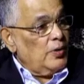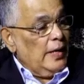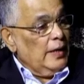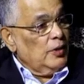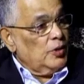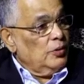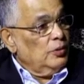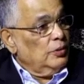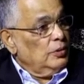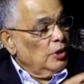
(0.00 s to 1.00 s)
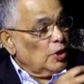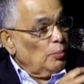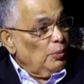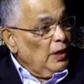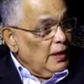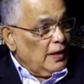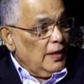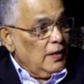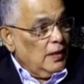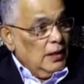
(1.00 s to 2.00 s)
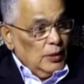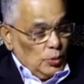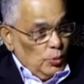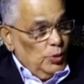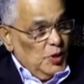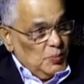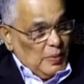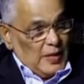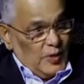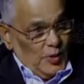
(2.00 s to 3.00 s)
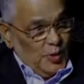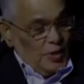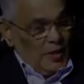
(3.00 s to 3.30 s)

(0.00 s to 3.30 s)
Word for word: trying to communicate through this passage?